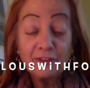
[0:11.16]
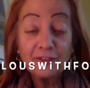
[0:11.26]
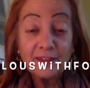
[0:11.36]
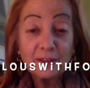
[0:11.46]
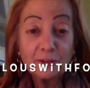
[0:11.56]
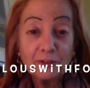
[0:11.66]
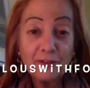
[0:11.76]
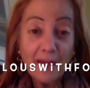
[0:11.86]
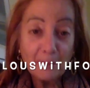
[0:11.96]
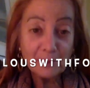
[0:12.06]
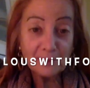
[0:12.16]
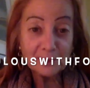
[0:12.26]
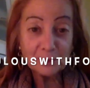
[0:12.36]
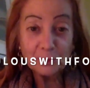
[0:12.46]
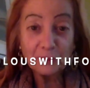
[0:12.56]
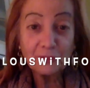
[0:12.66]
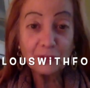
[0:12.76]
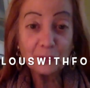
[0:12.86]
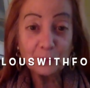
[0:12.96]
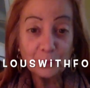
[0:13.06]

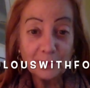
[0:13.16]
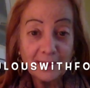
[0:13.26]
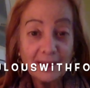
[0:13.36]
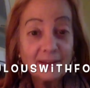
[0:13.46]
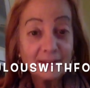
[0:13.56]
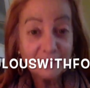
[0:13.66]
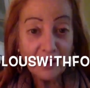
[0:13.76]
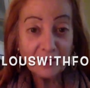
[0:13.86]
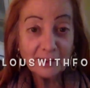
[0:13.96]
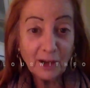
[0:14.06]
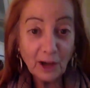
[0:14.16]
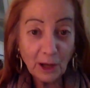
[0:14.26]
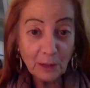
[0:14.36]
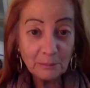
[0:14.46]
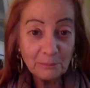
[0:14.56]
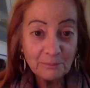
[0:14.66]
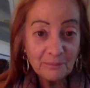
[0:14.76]
feelfabulouswithfood.com.